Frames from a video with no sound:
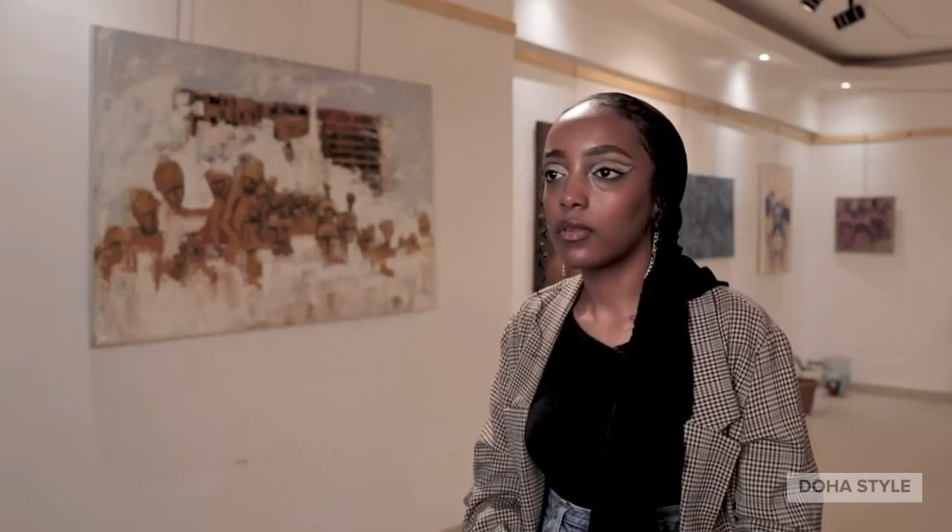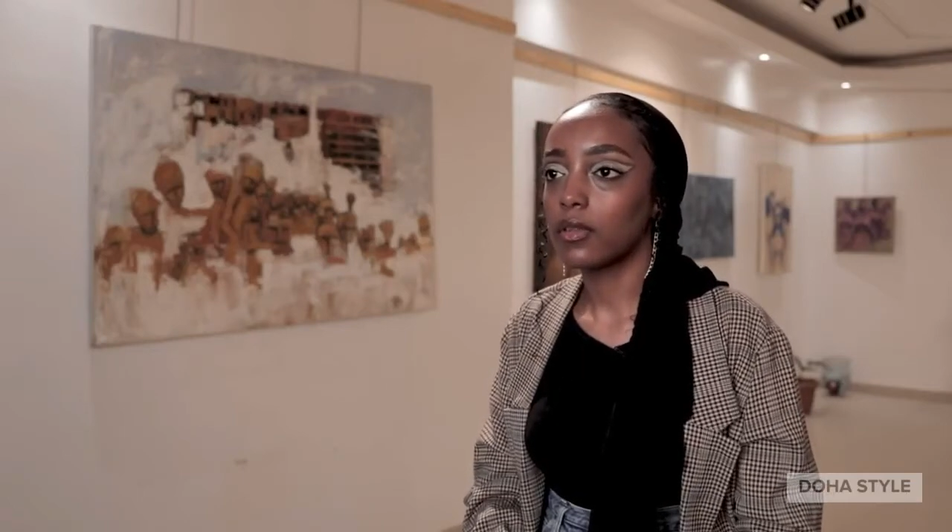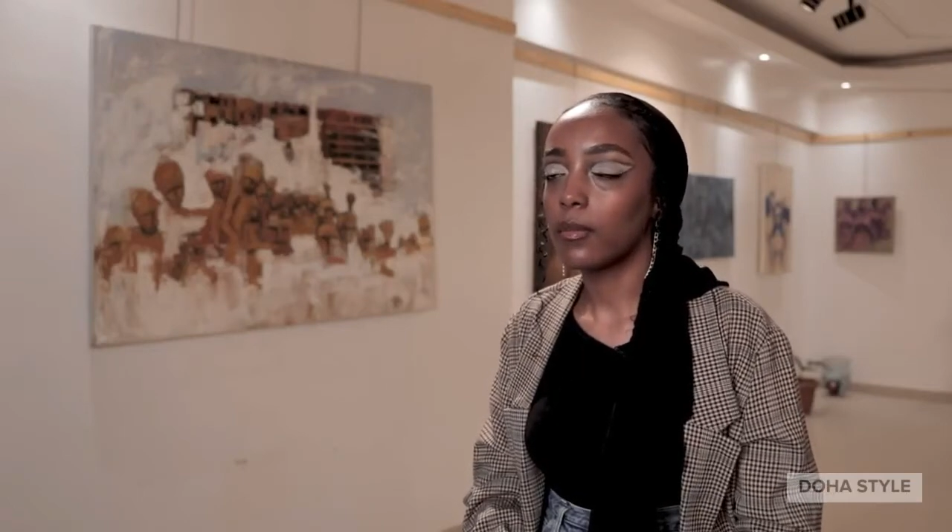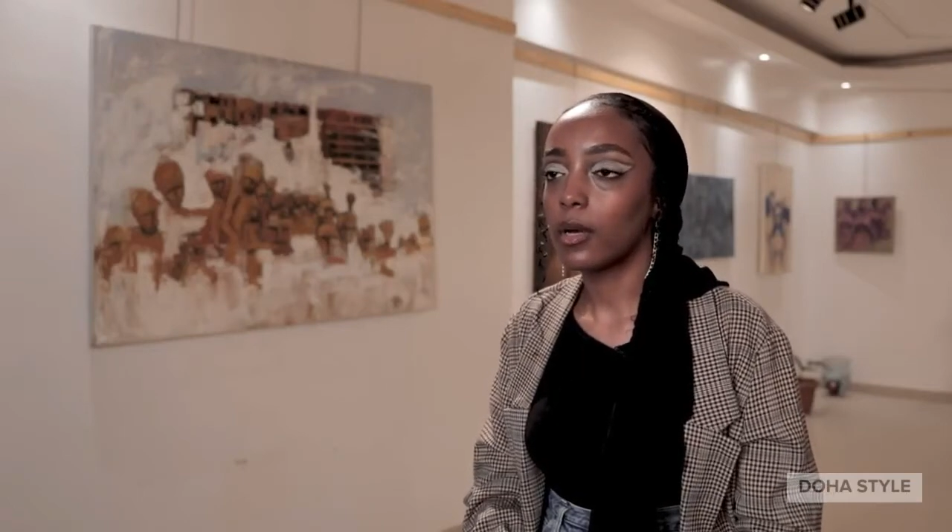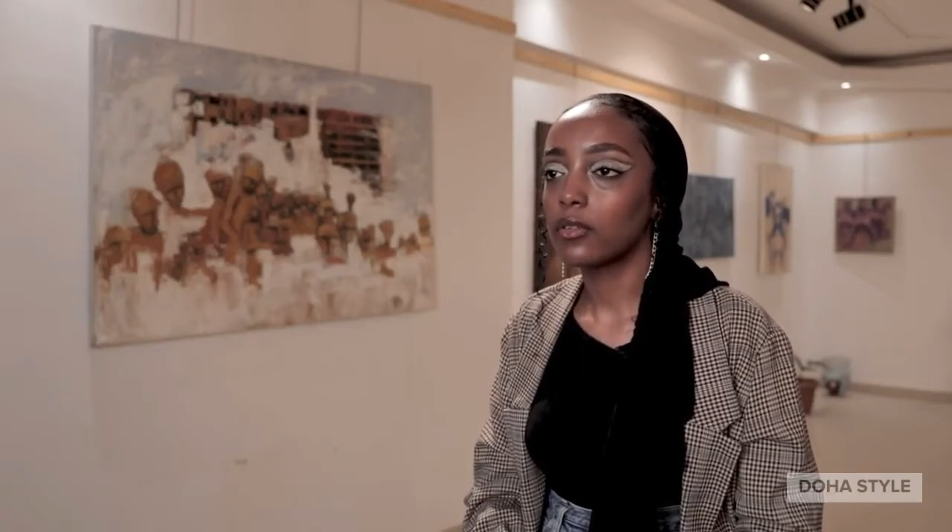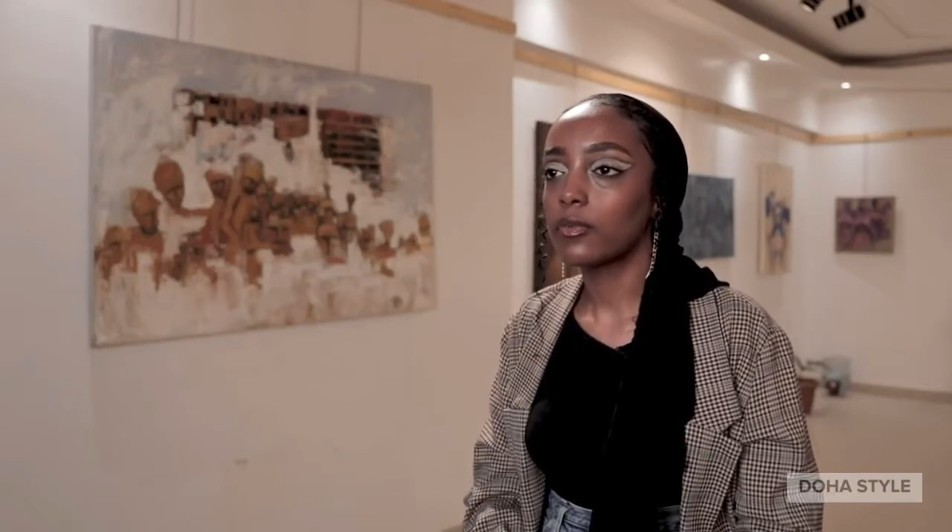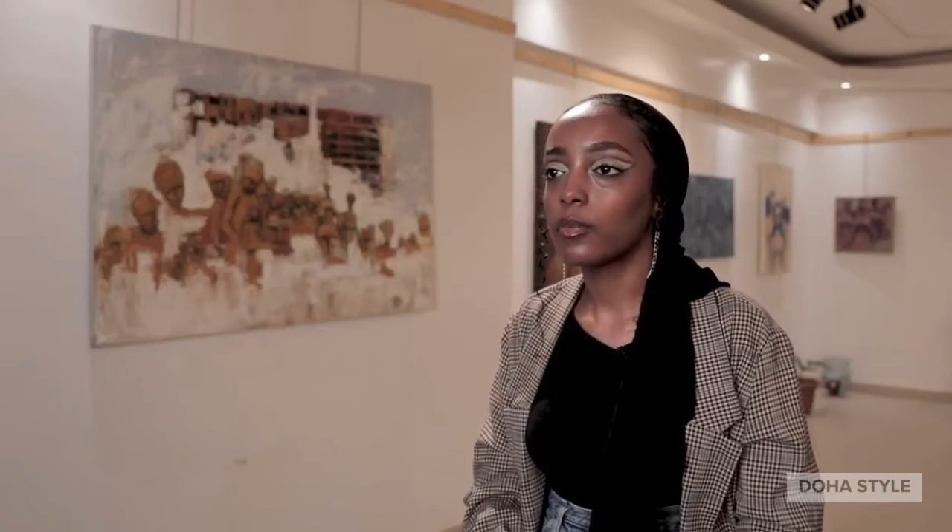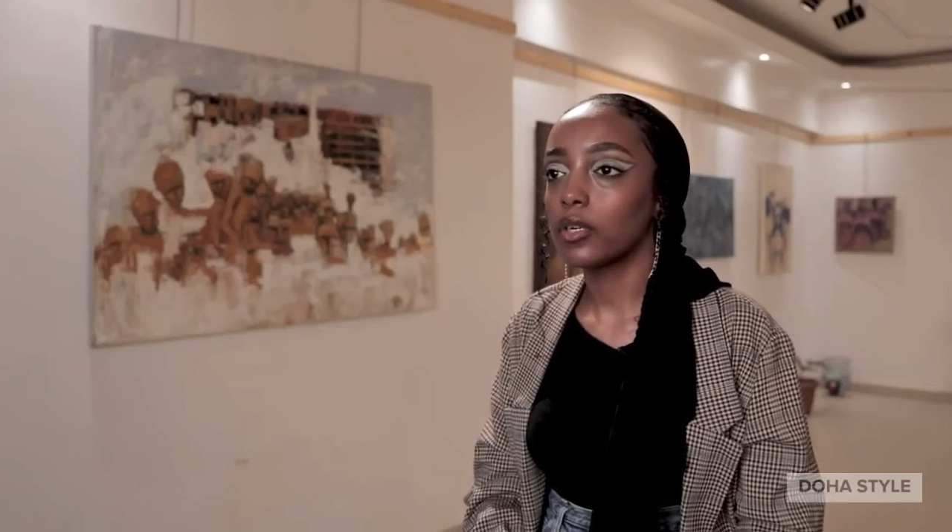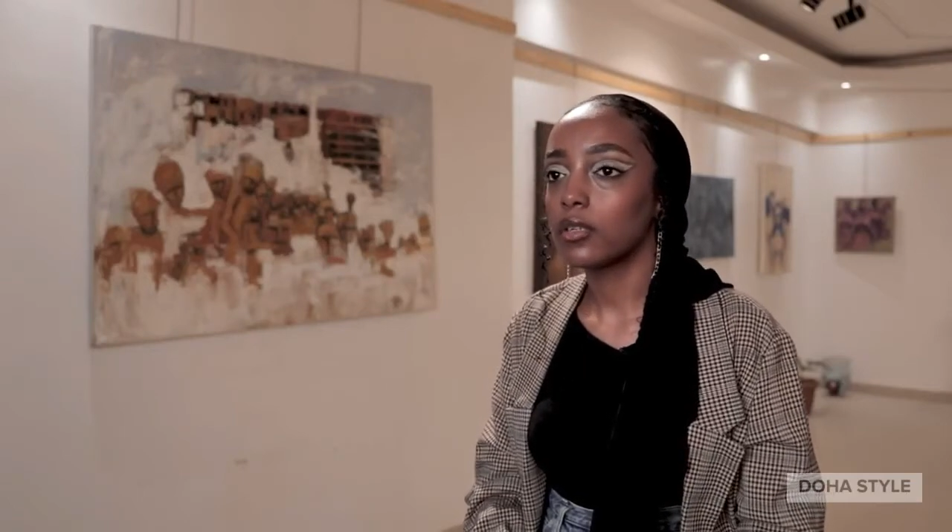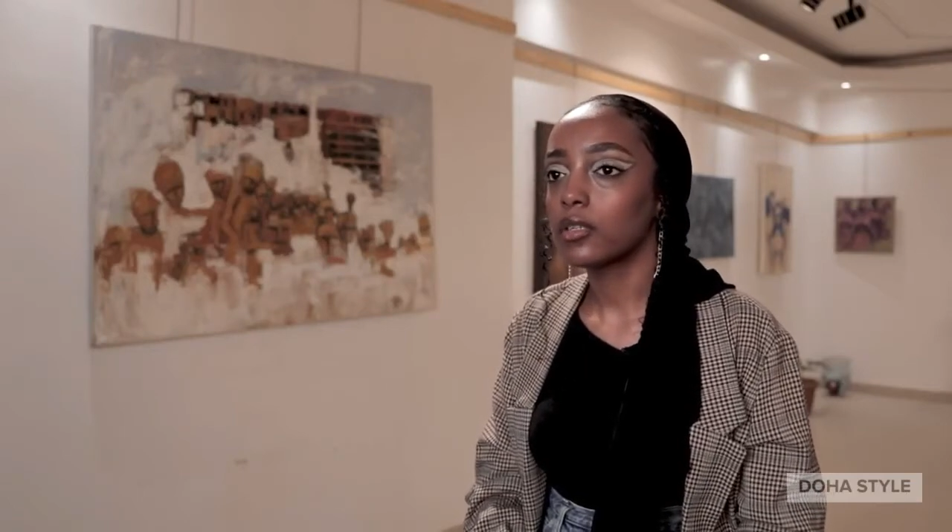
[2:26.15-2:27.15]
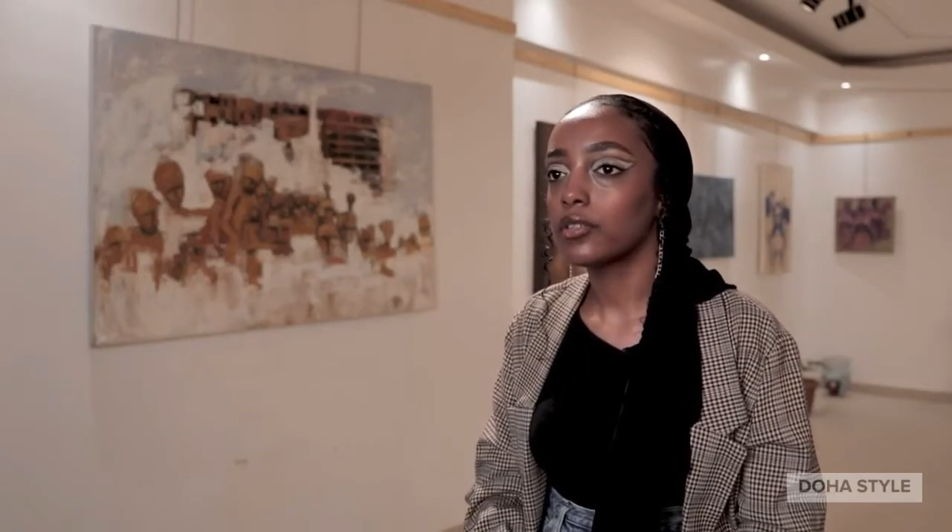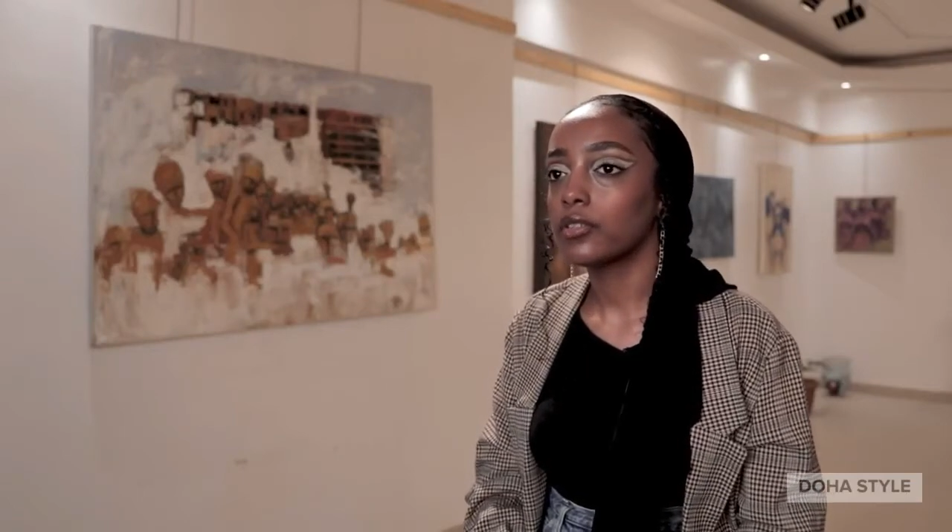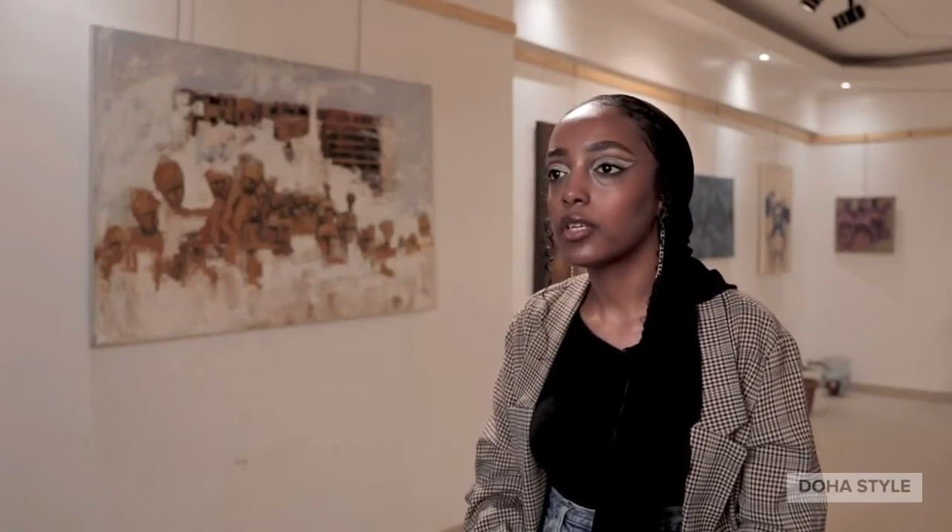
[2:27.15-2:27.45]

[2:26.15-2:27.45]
the amount of product you're